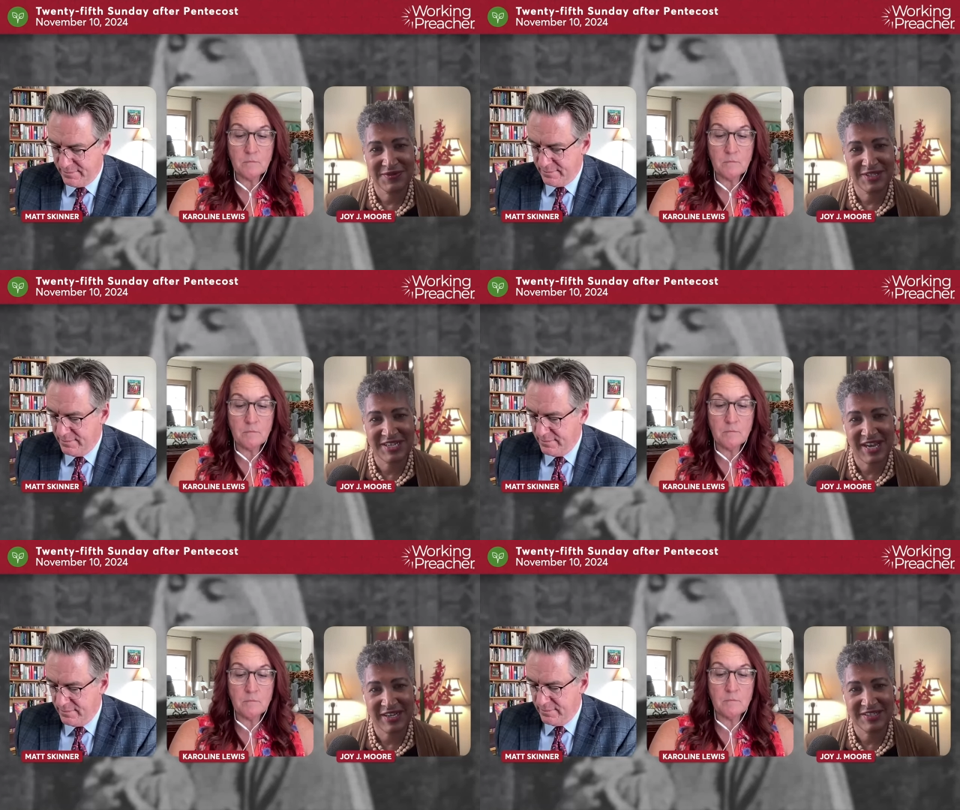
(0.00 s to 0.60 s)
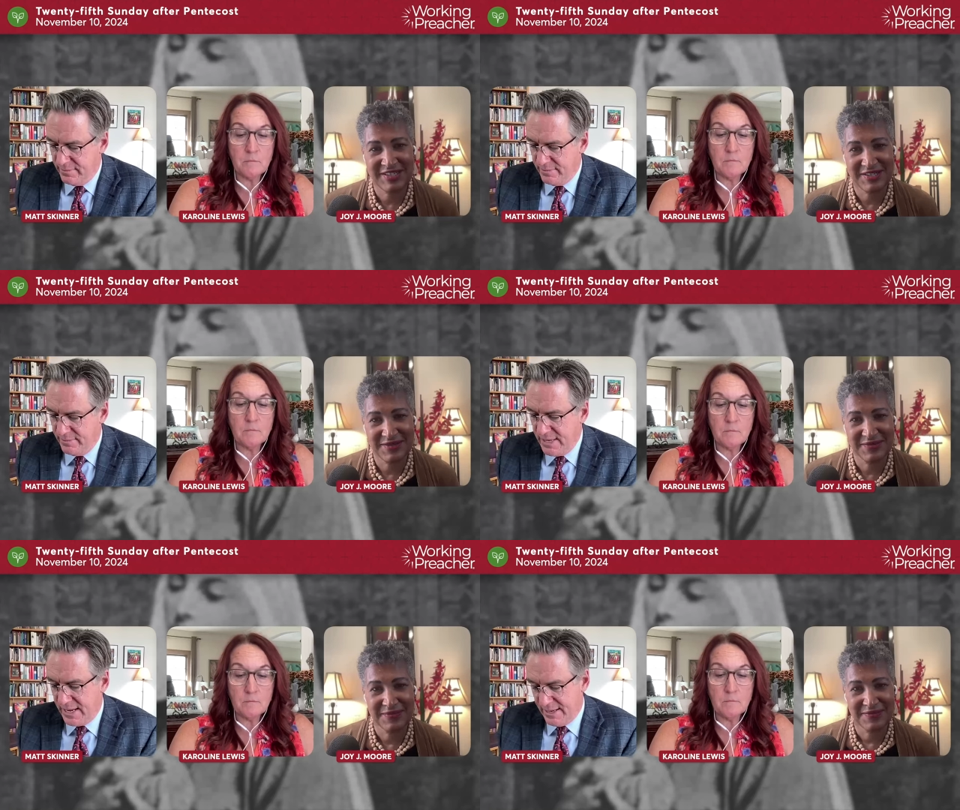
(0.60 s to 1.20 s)
Speaker 1: the text.
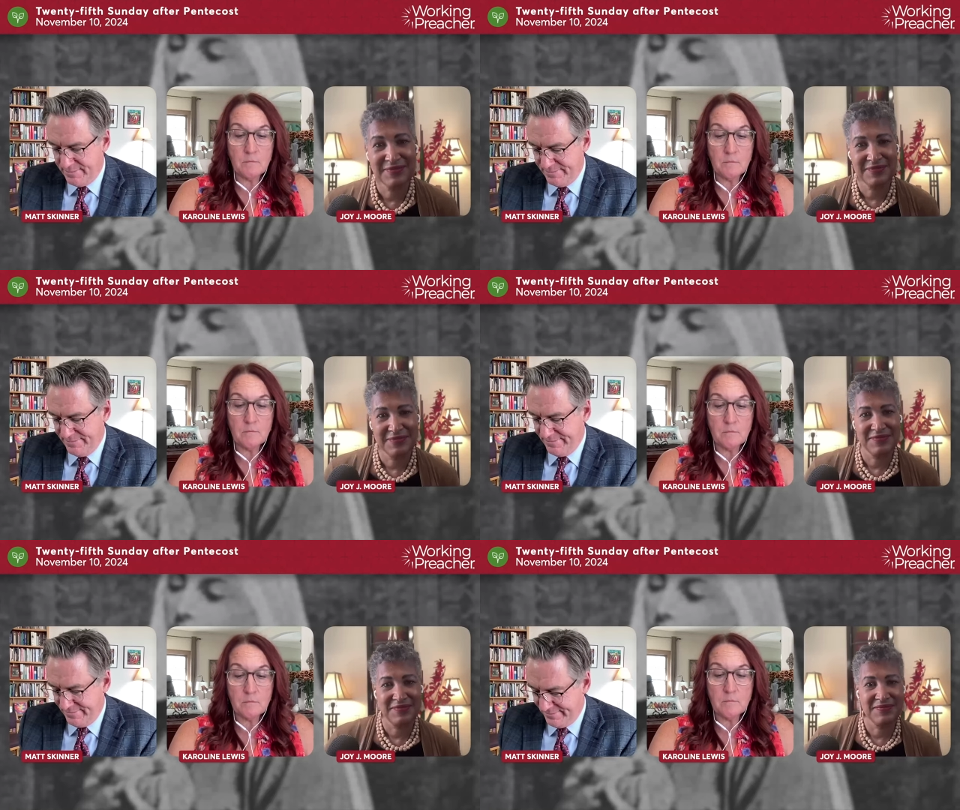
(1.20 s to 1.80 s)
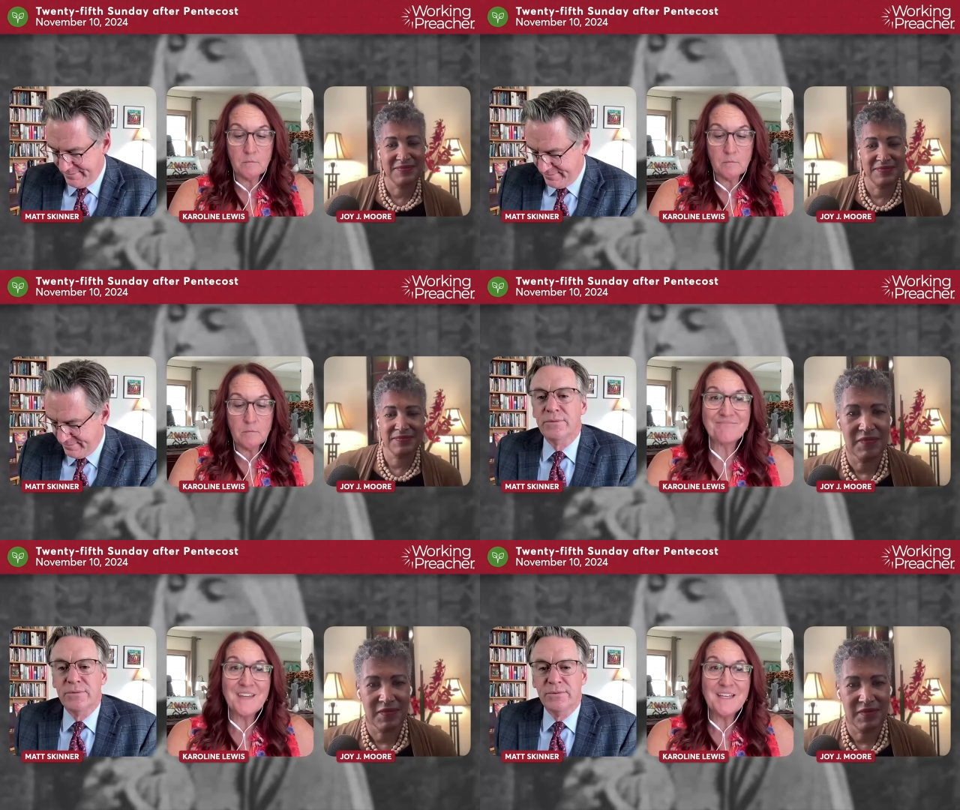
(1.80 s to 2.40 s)
Yeah,
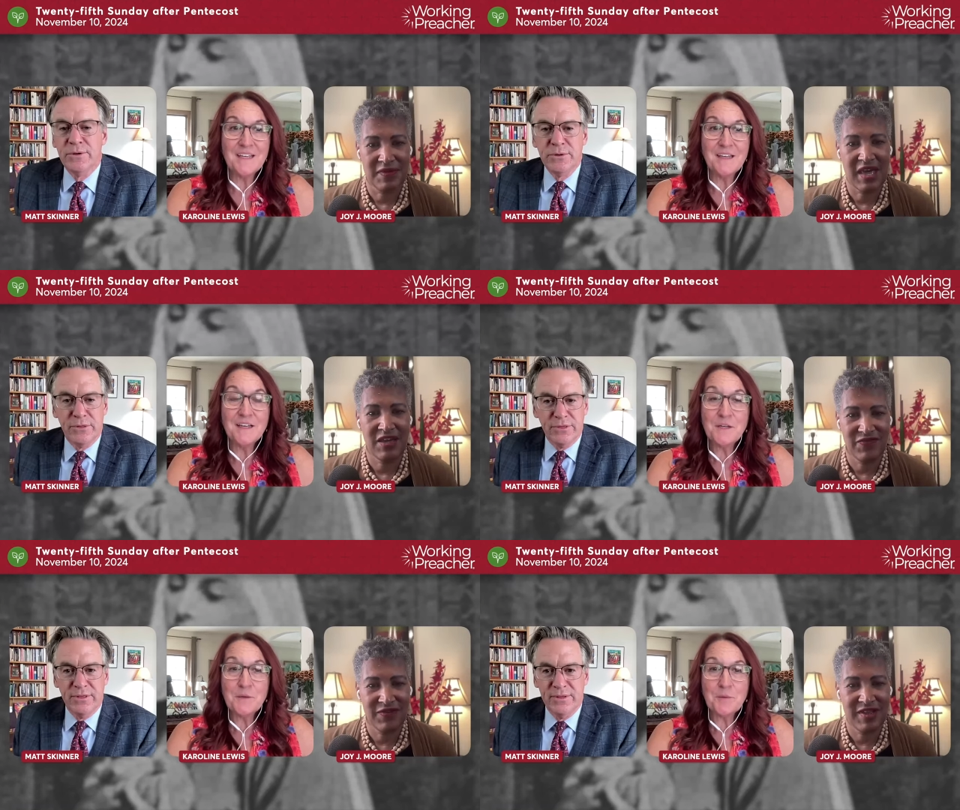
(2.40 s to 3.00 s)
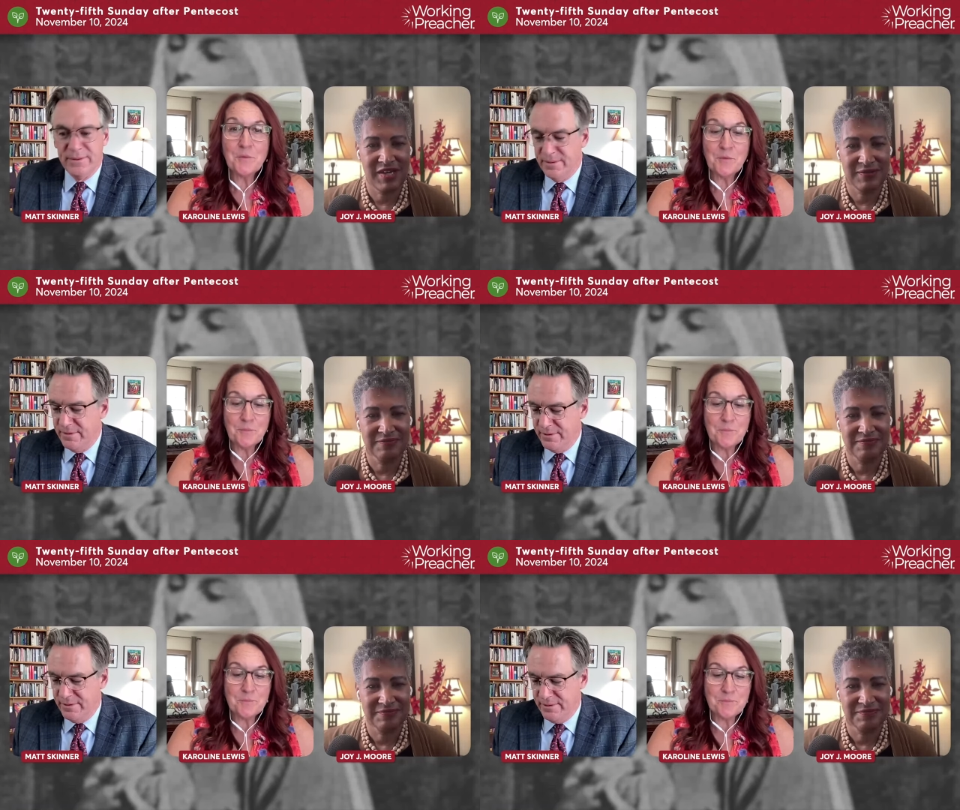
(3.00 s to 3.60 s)
Ruth. Thank you for that.
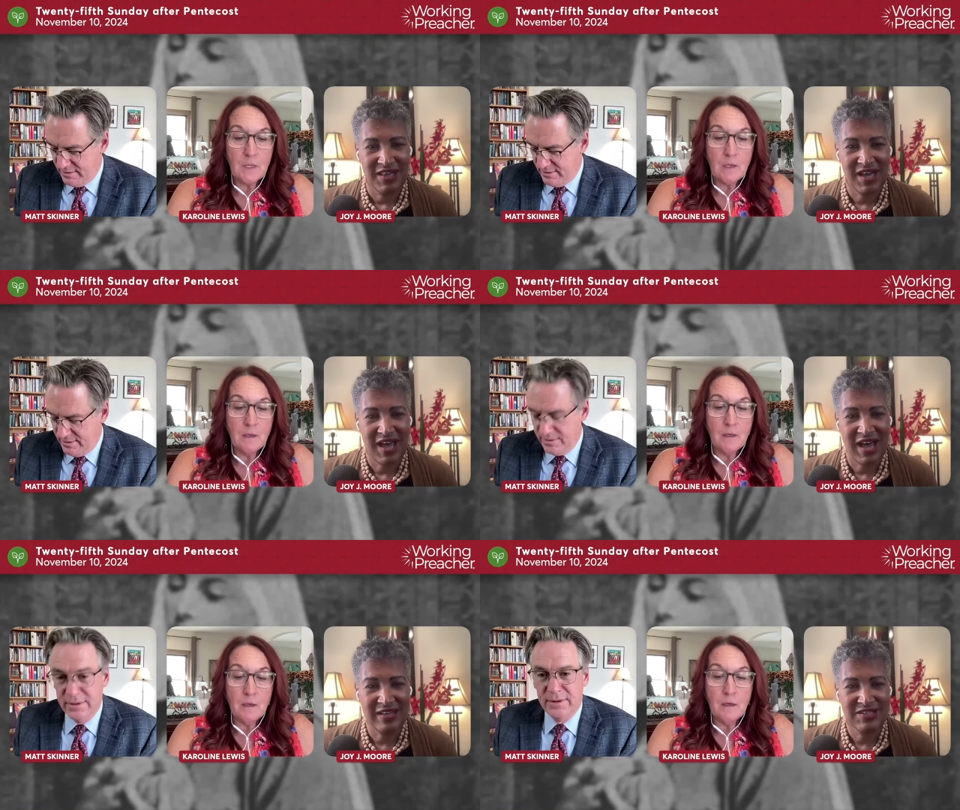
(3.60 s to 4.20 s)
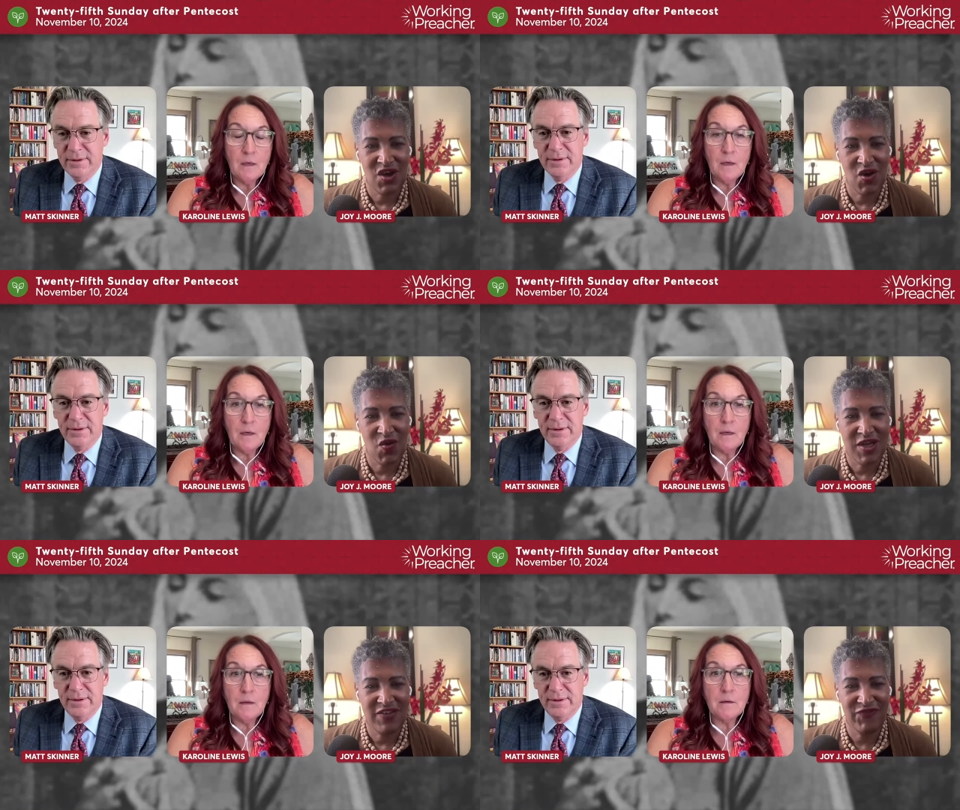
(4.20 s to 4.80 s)
Ah,
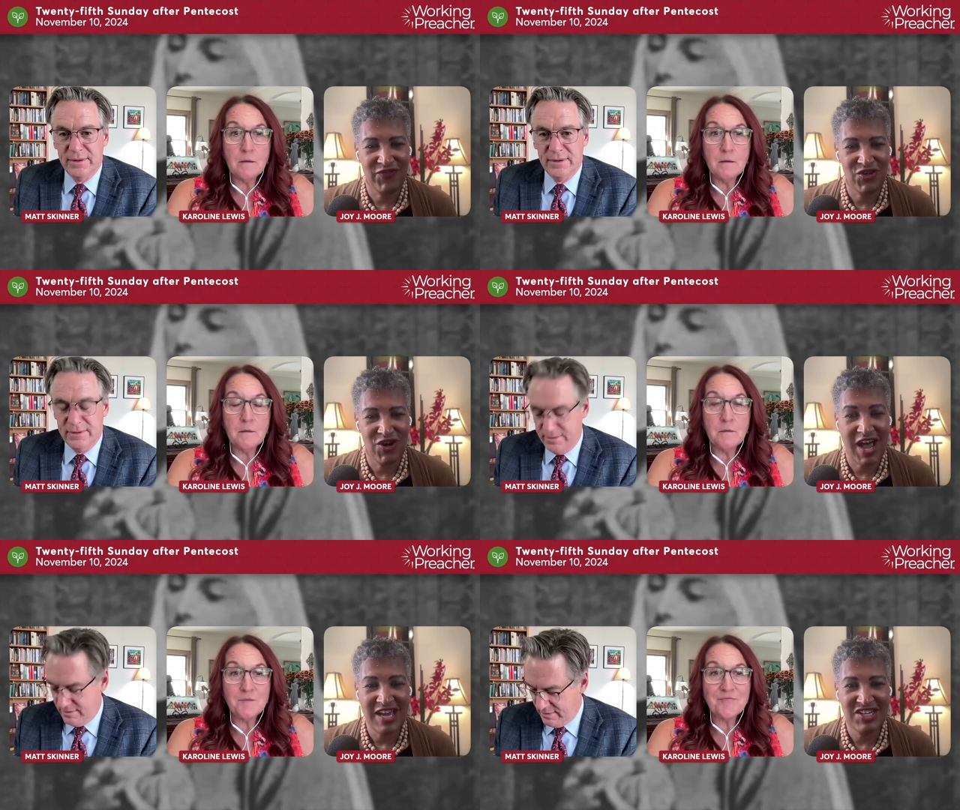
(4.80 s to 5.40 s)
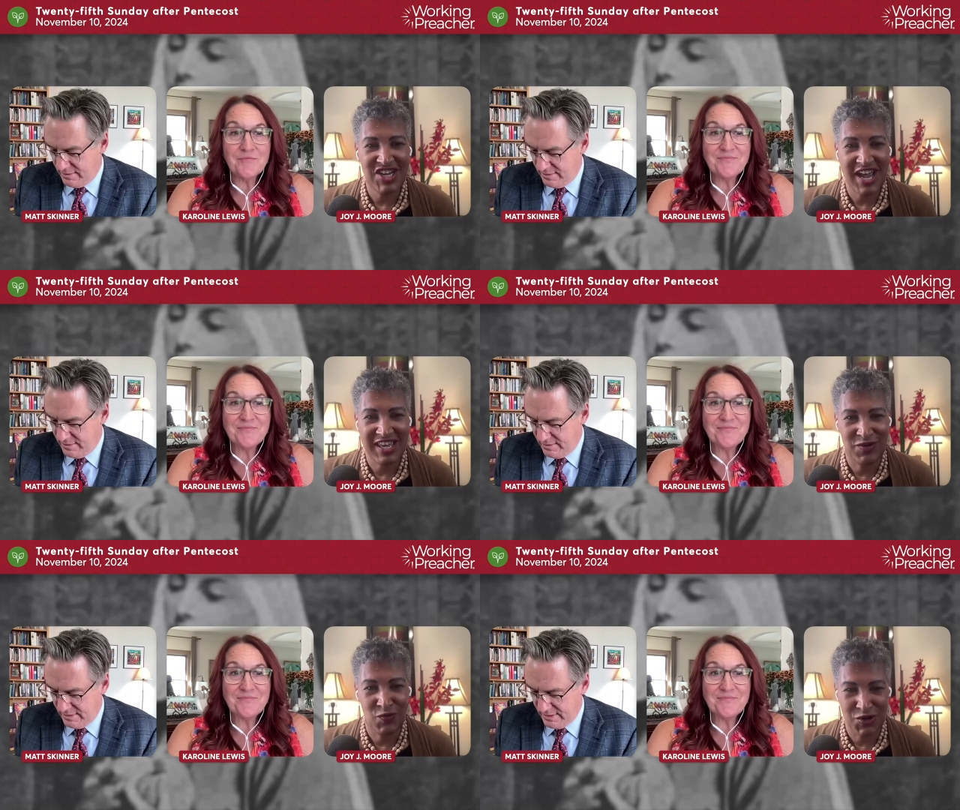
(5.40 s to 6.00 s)
so if you're
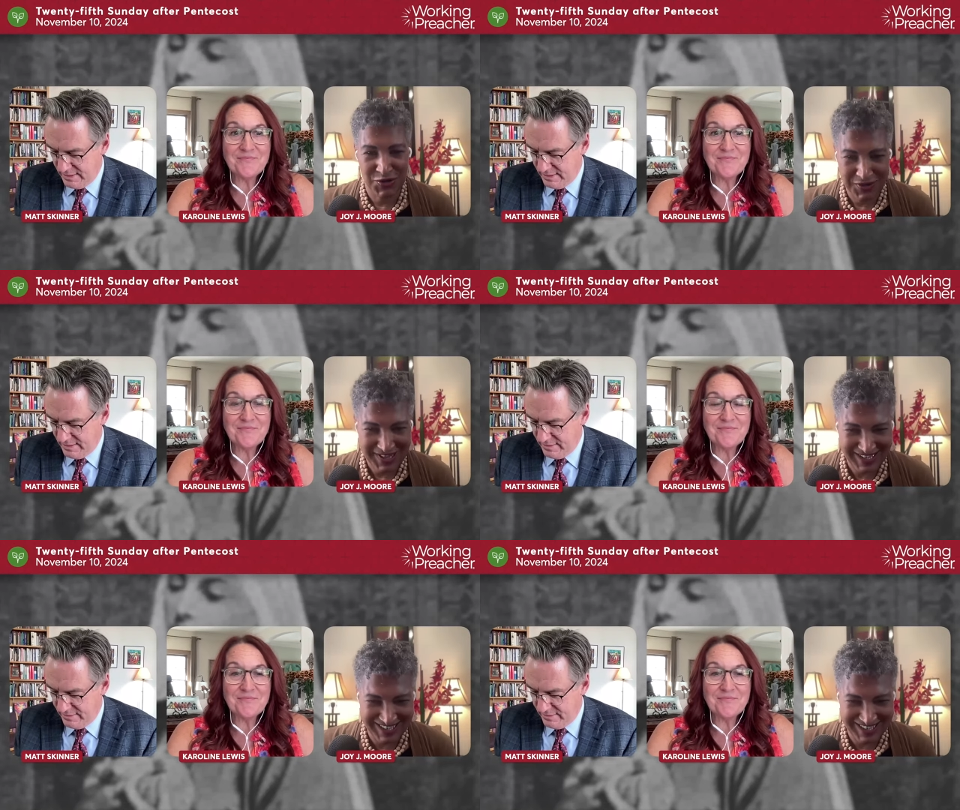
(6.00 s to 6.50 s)
hijacking Ruth.